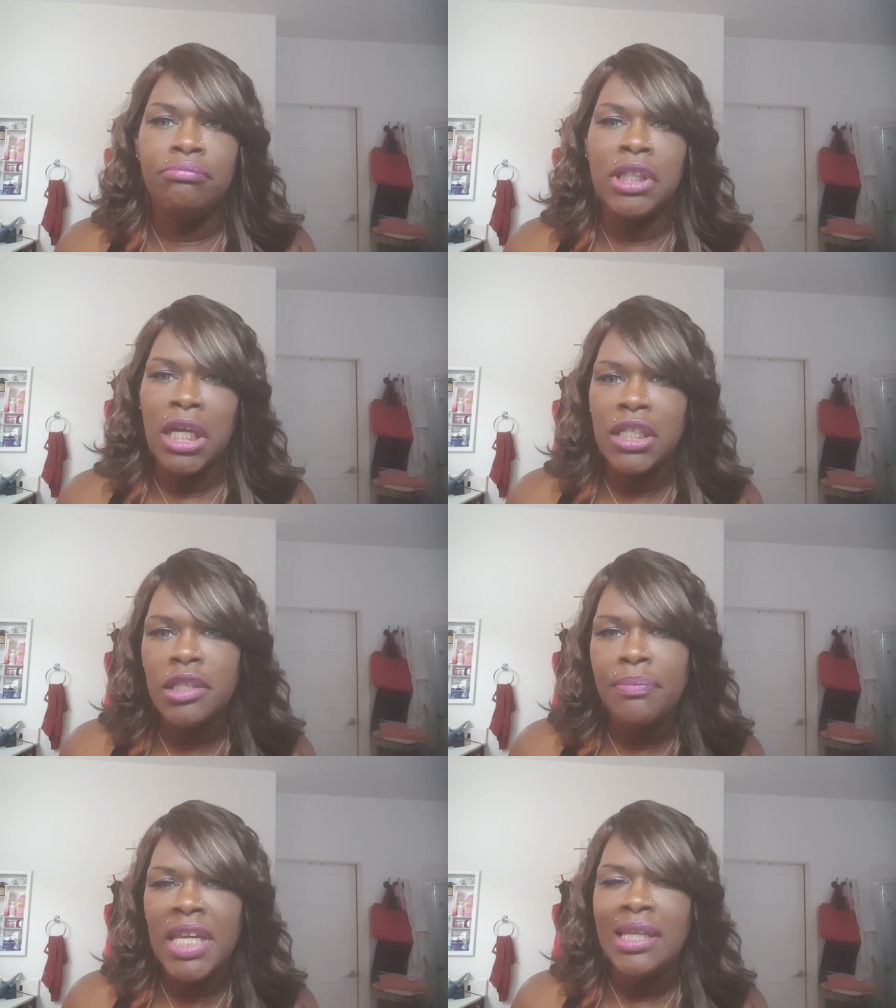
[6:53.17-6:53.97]

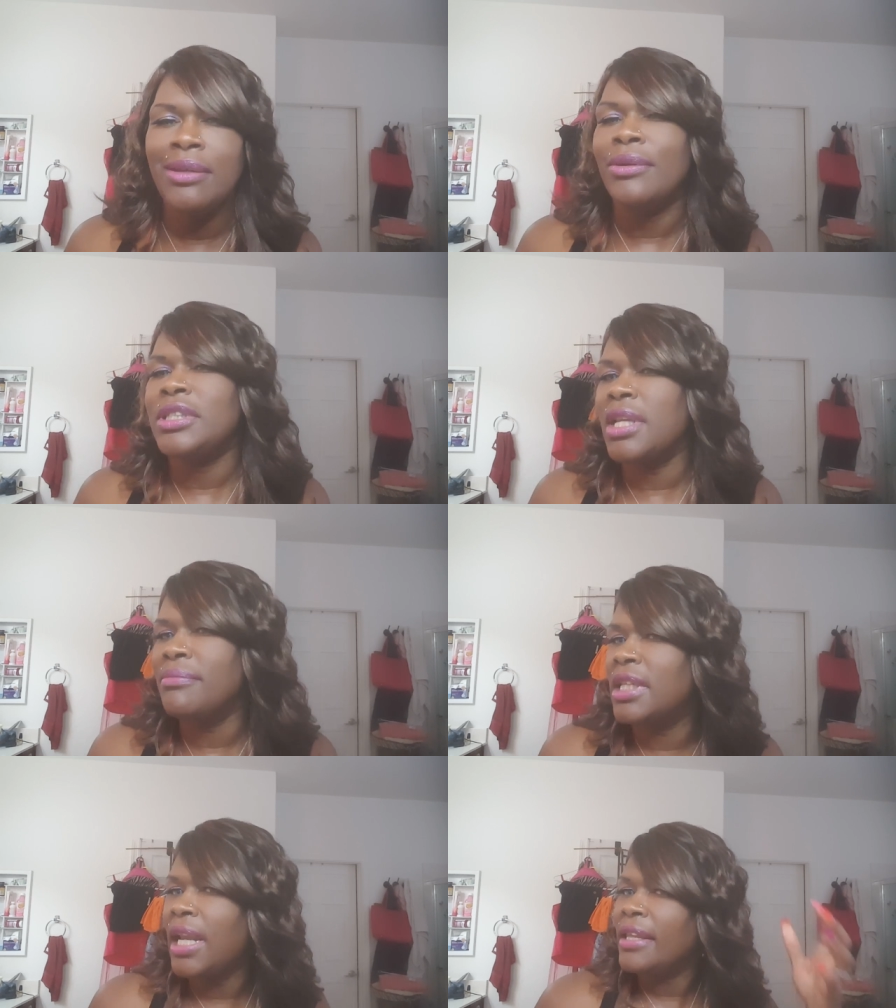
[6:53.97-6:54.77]
lunch, meeting or
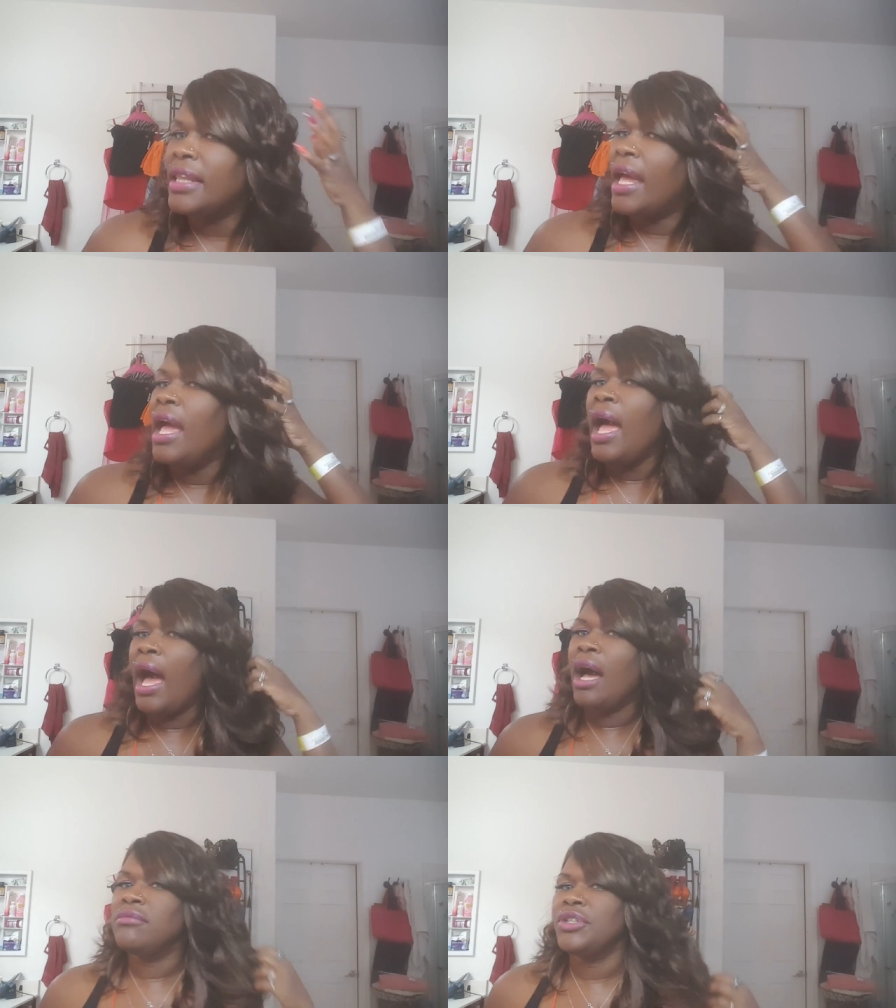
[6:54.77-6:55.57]
something like that,
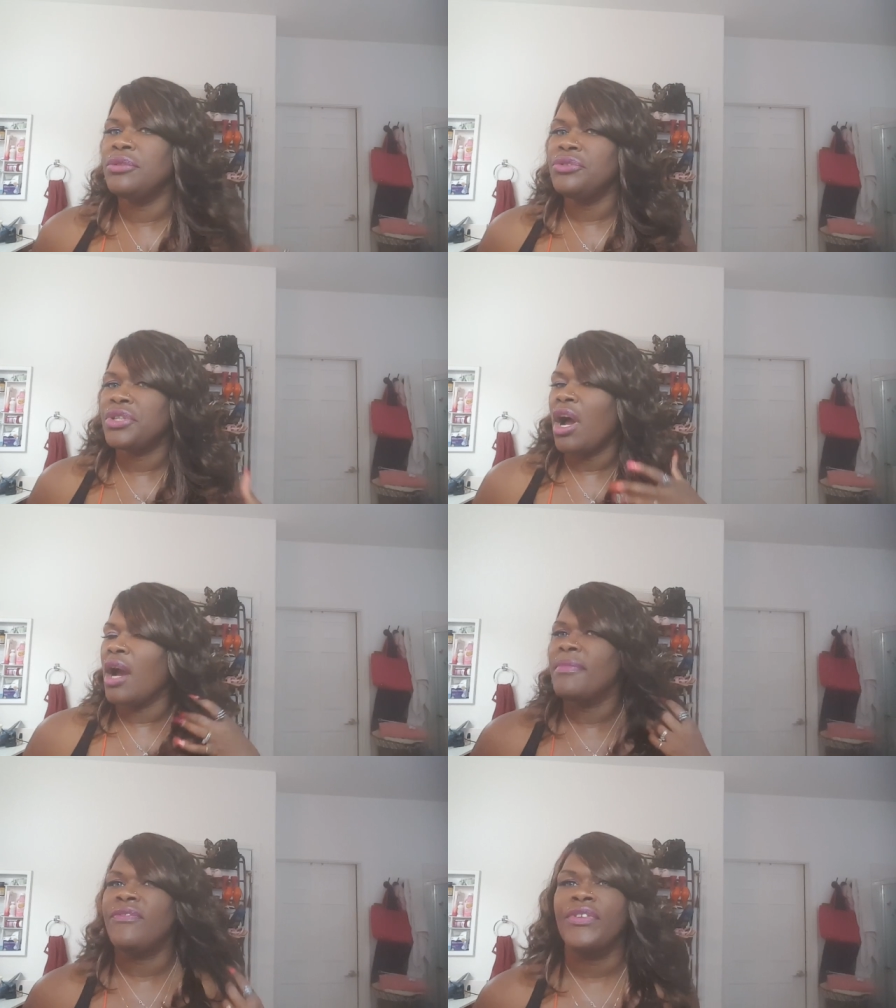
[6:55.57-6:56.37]
I would use
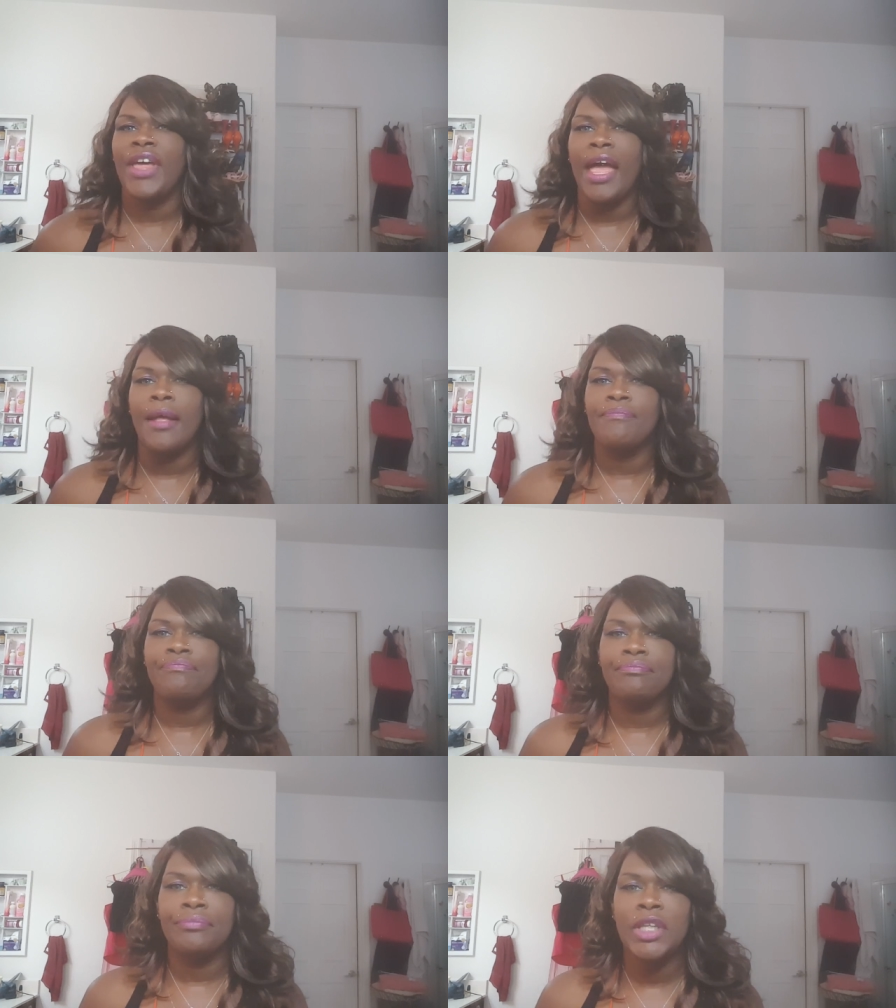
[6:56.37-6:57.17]
Carmen for
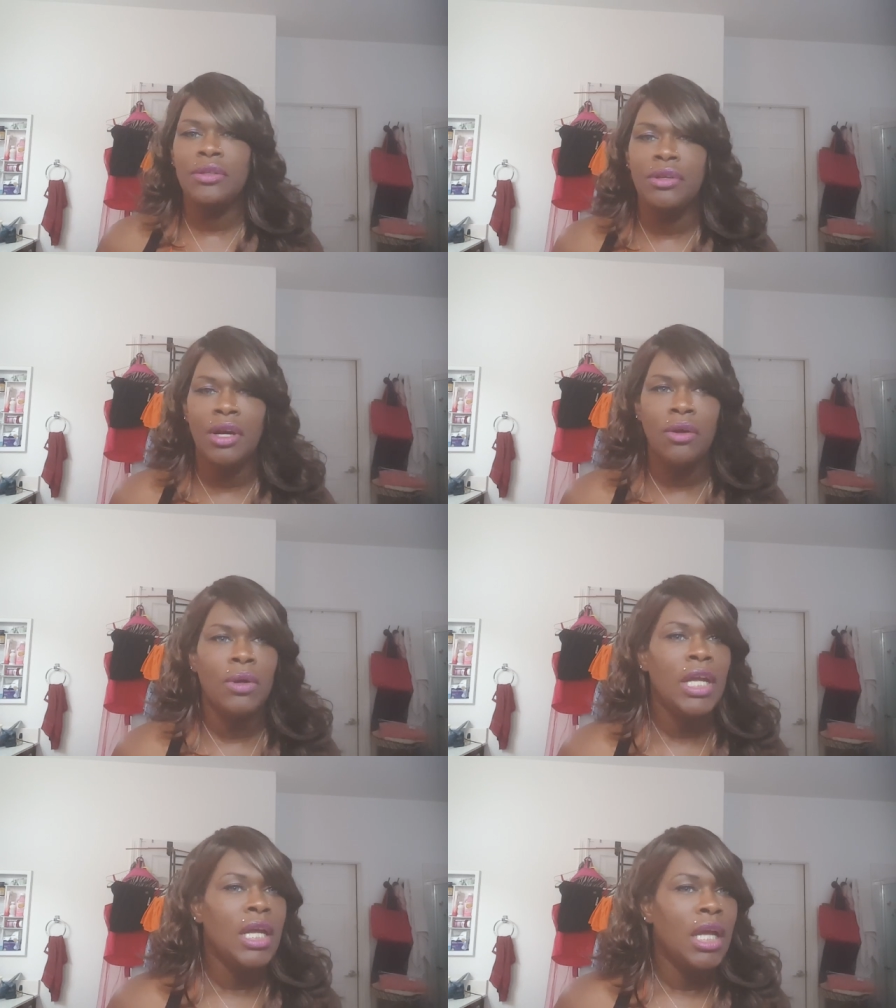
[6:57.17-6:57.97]
that. You
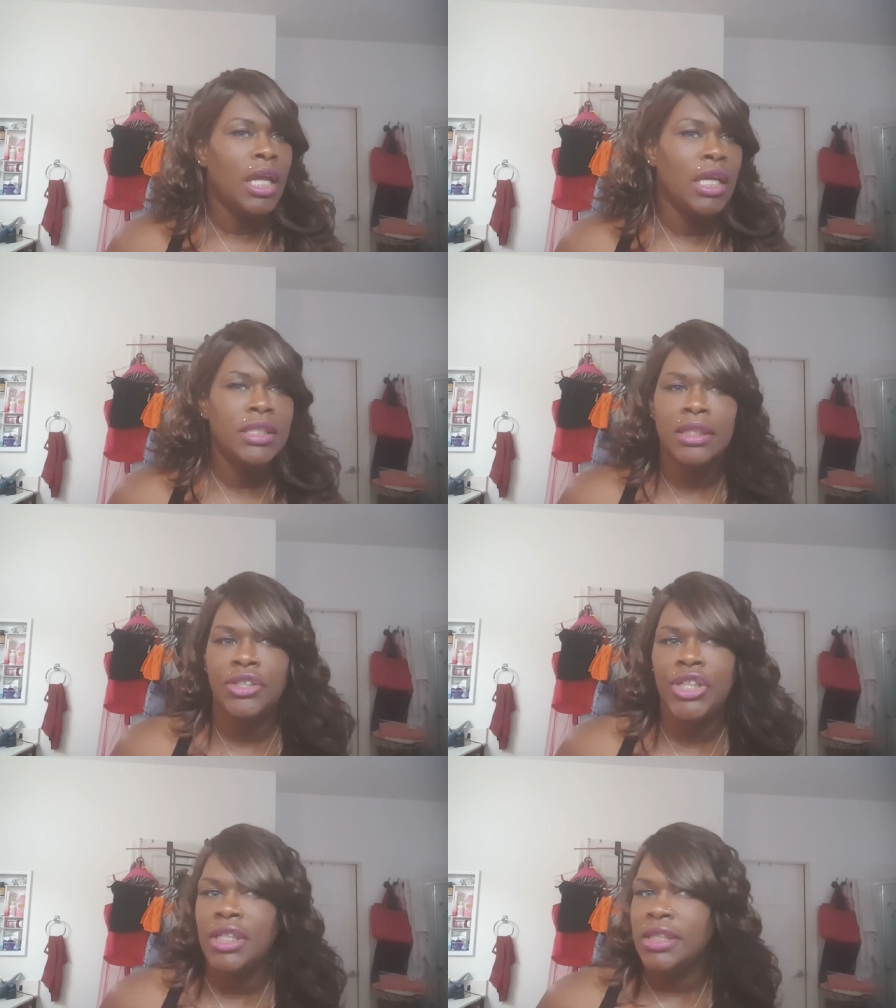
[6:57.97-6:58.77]
know,
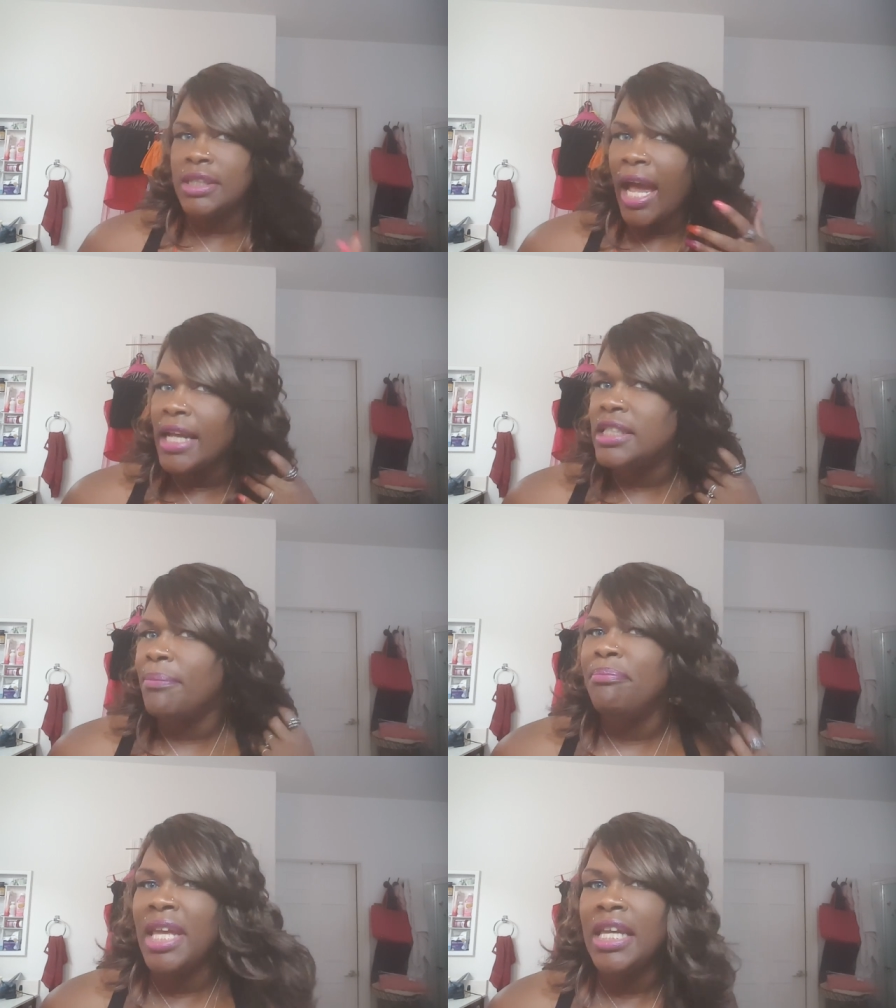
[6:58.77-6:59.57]
it's she's not
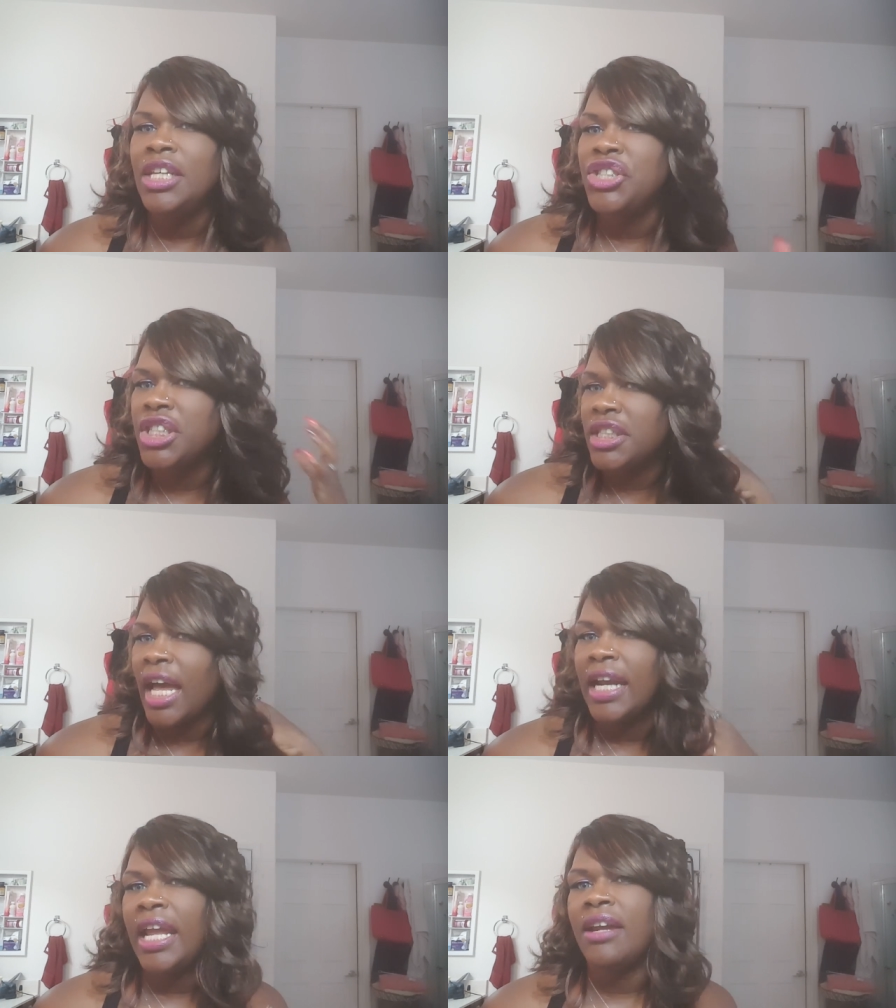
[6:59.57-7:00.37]
to me, she's
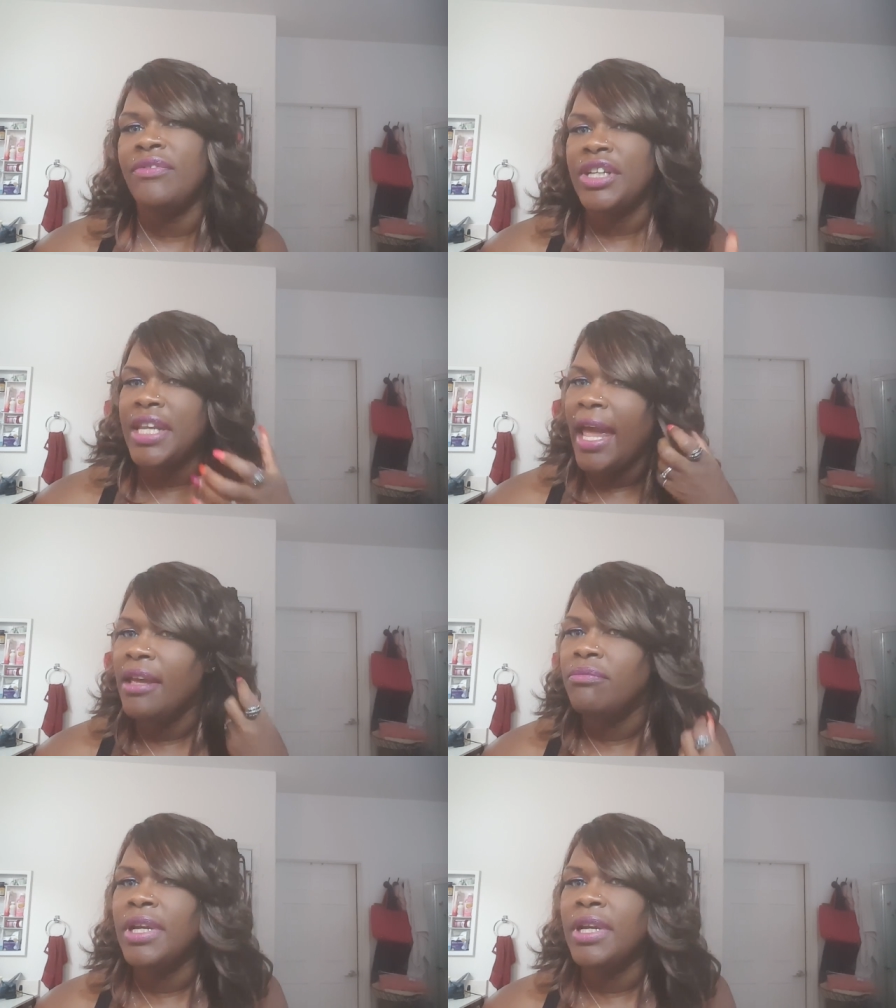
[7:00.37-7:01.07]
not an everyday